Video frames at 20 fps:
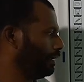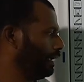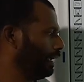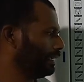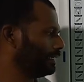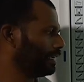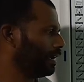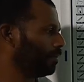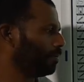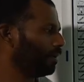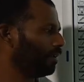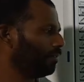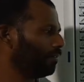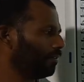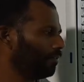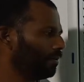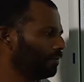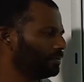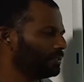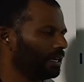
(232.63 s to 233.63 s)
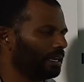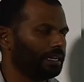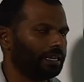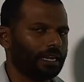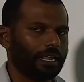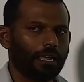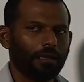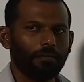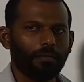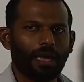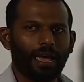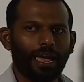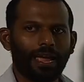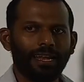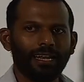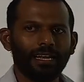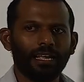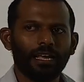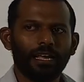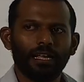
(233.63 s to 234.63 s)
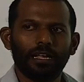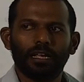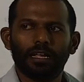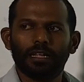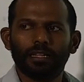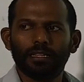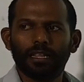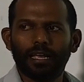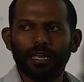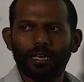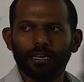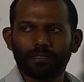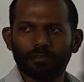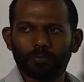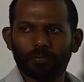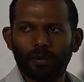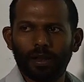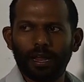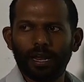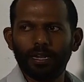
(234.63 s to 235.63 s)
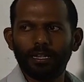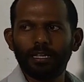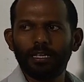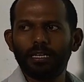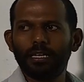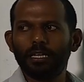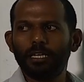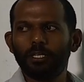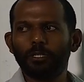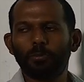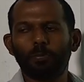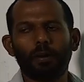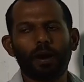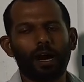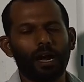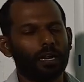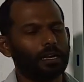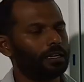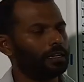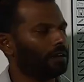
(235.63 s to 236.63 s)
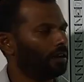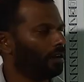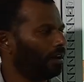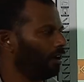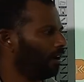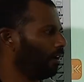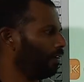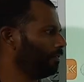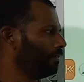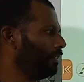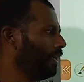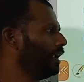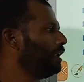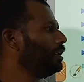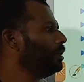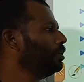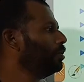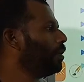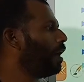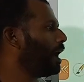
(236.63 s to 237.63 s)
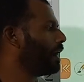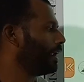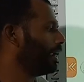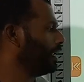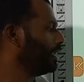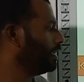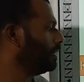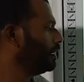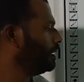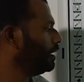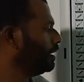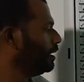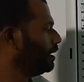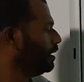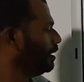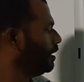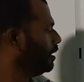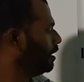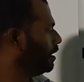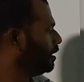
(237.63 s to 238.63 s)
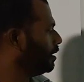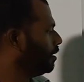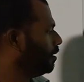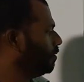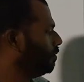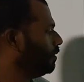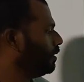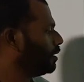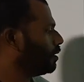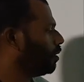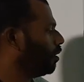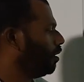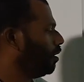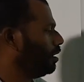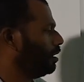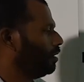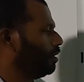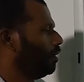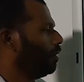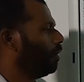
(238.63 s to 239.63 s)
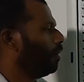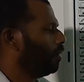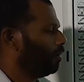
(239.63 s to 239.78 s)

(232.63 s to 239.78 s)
example of a website name, and they explained each part of that URL. We call